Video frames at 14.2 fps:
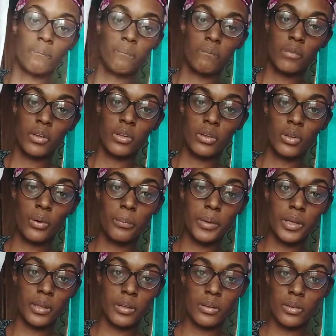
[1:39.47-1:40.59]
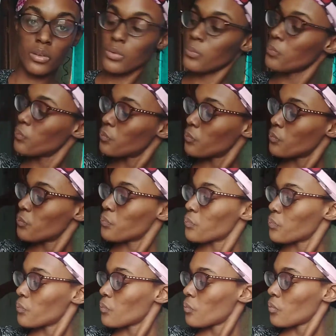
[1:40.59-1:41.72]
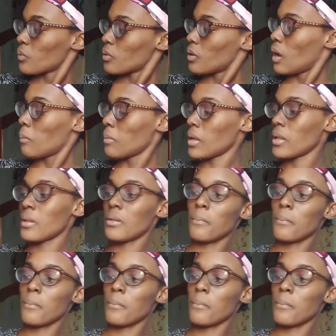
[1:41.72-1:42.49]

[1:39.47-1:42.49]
This is how big it is. I mean, the